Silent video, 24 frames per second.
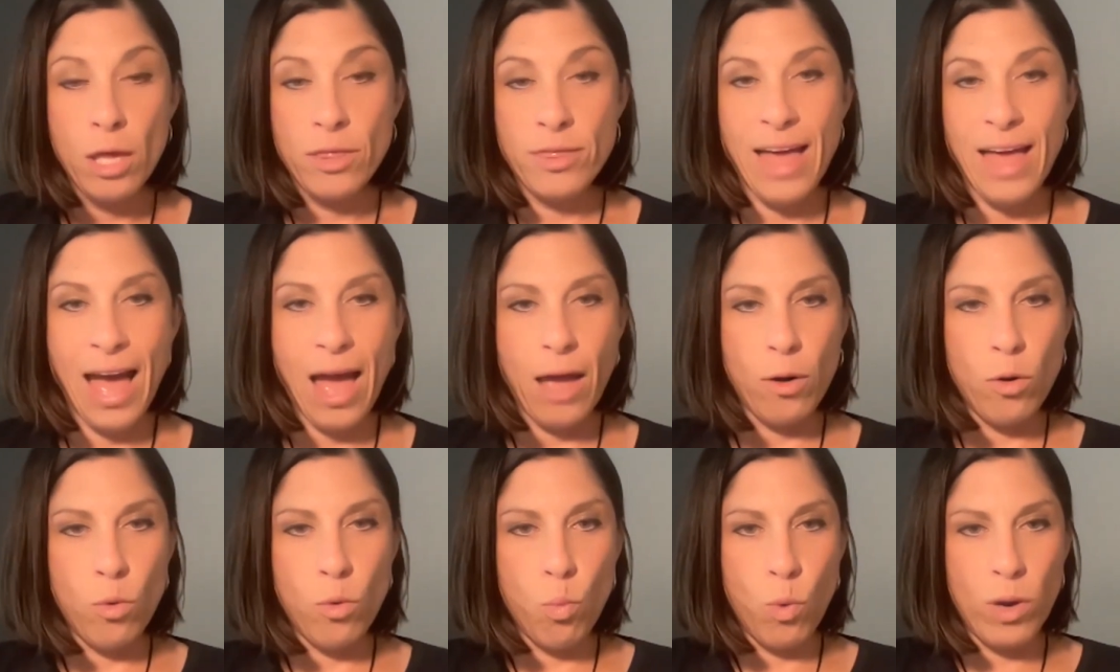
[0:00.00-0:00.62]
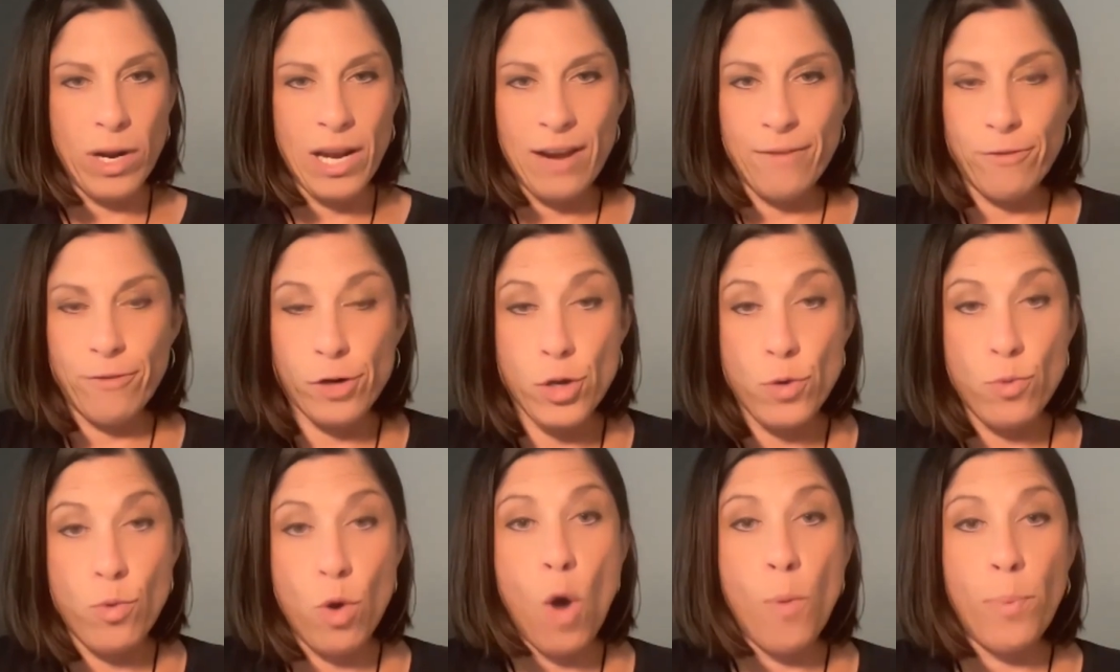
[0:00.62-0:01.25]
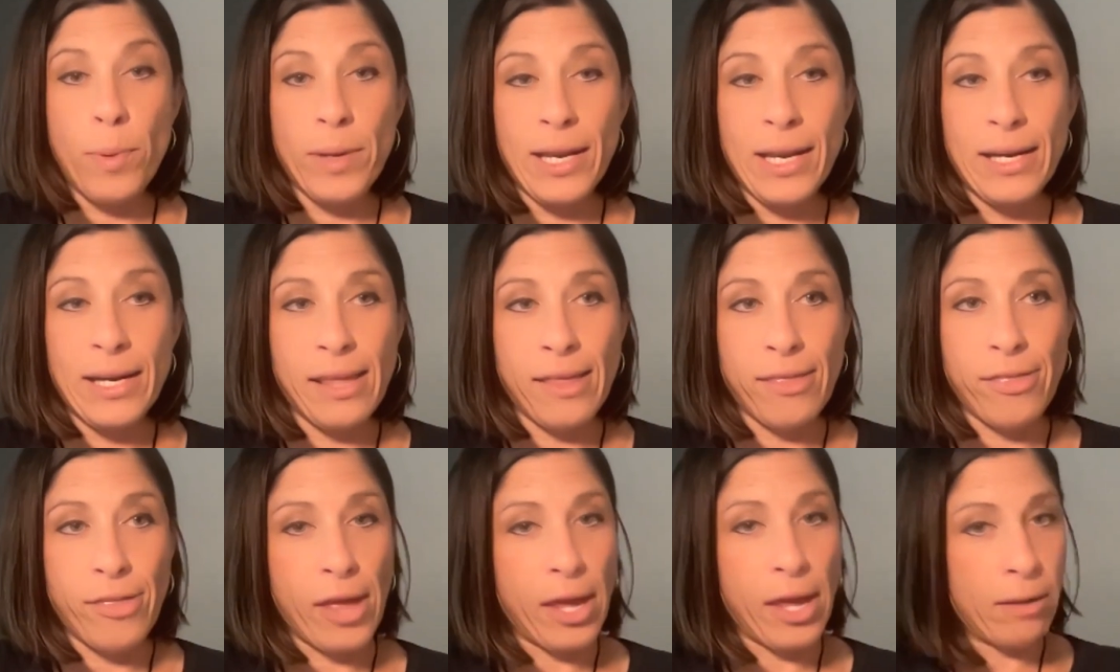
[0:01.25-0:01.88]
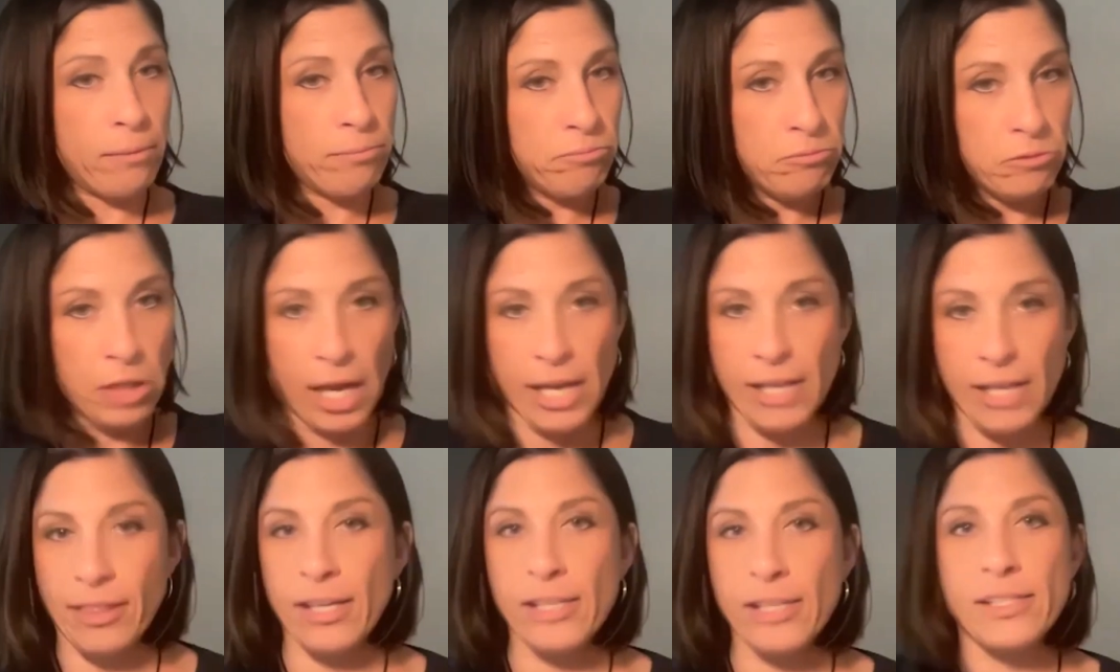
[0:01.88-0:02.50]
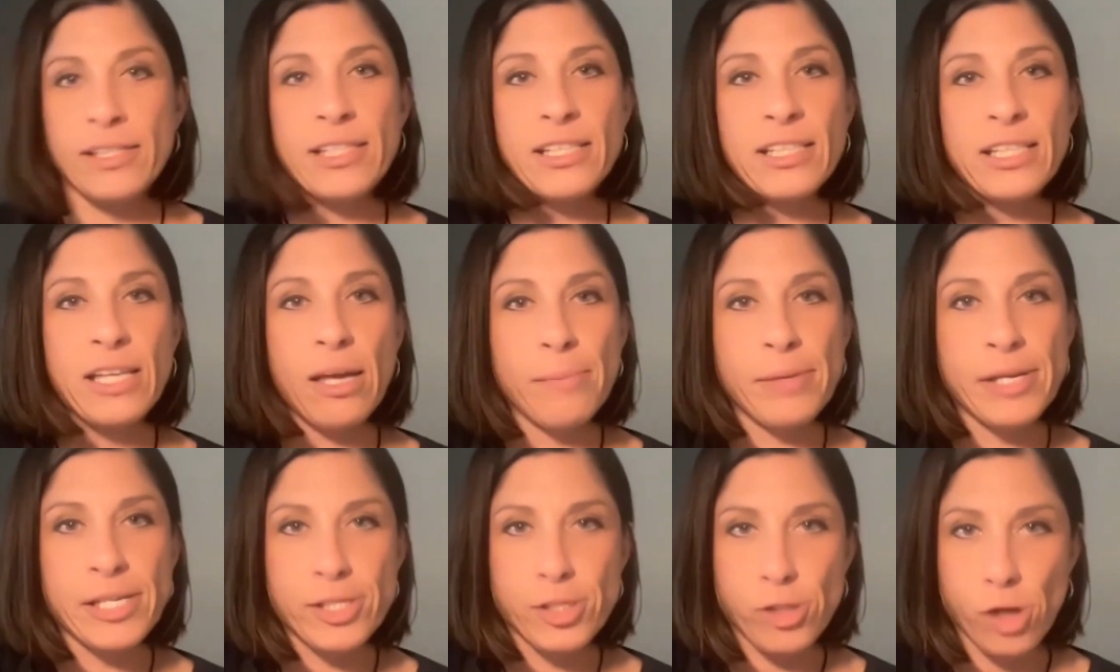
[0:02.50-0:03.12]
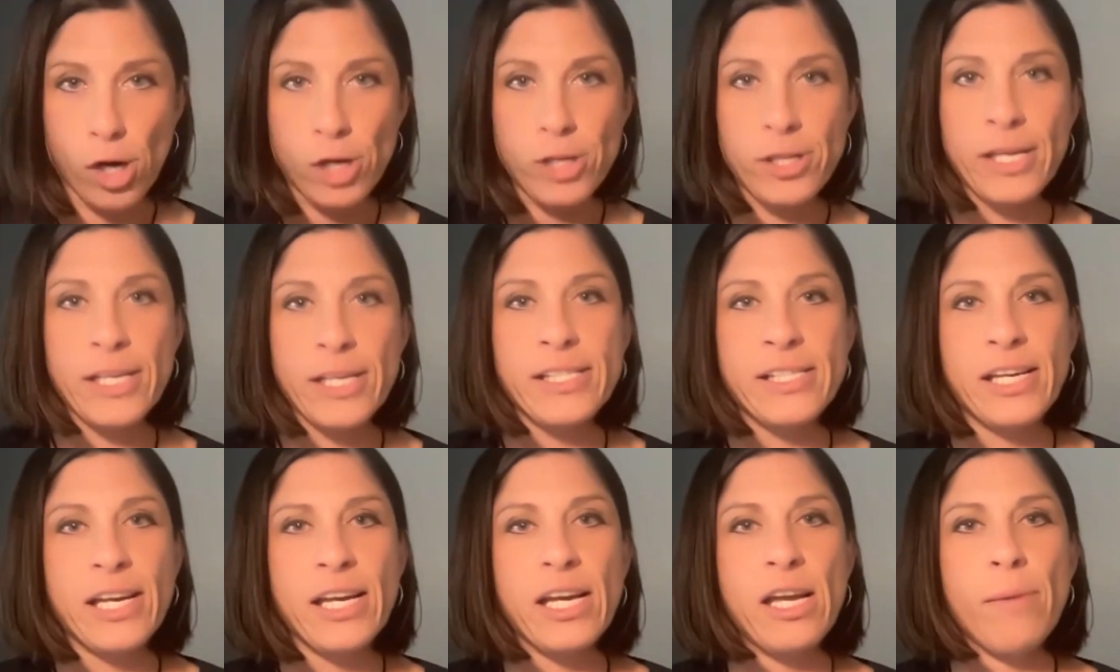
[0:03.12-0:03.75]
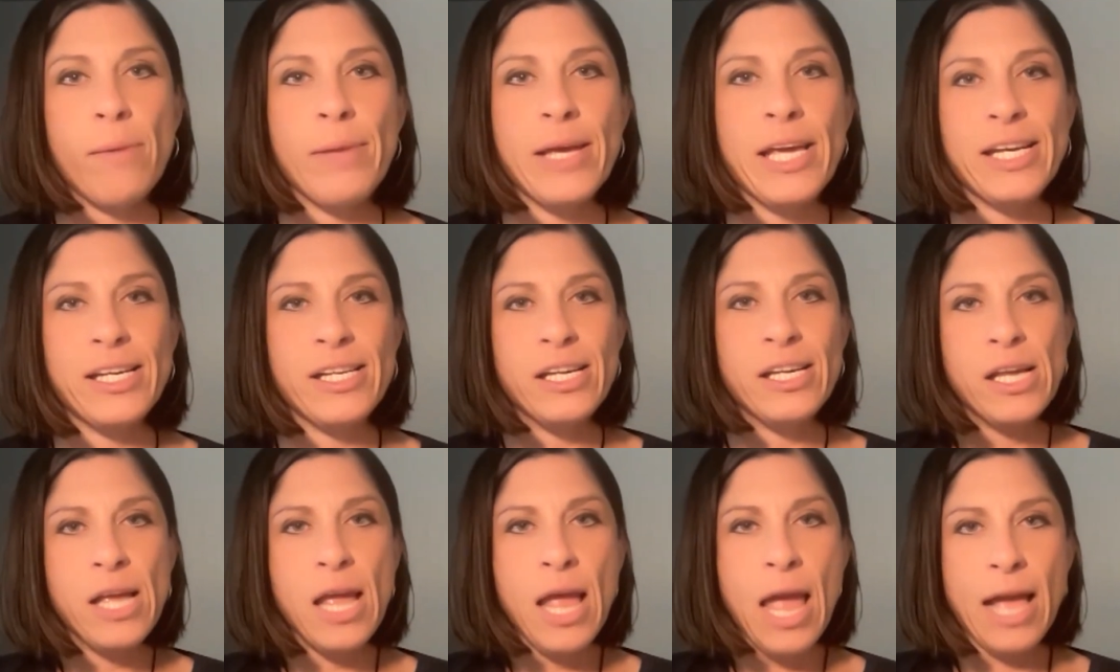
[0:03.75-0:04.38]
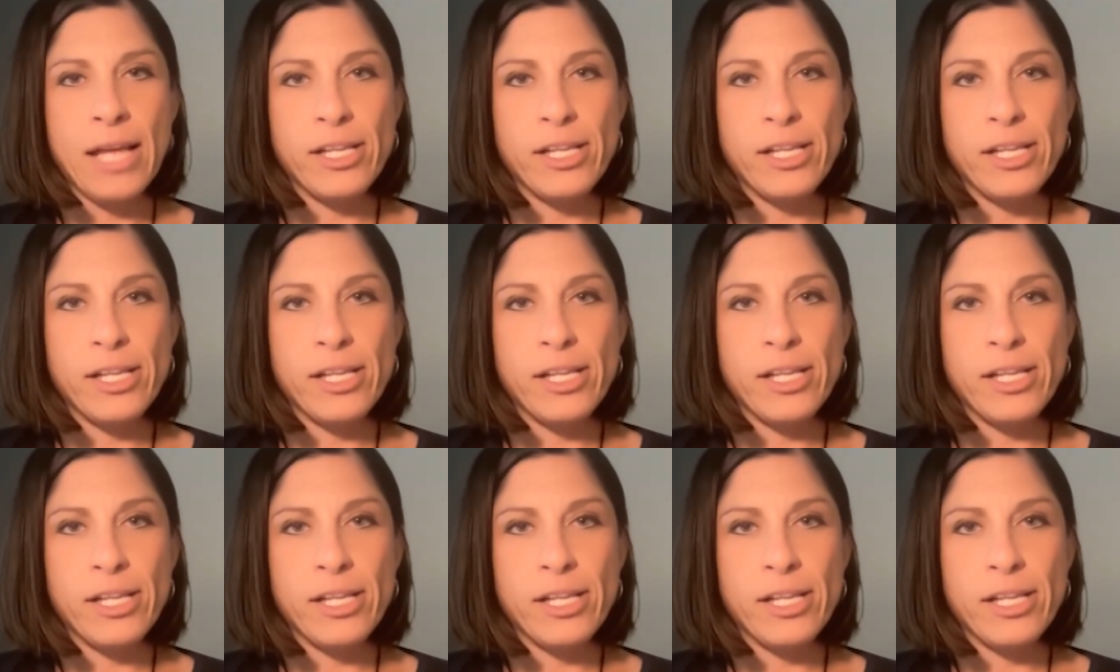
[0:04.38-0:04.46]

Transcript: that whenever you open anything, light things can come in, dark things can come in.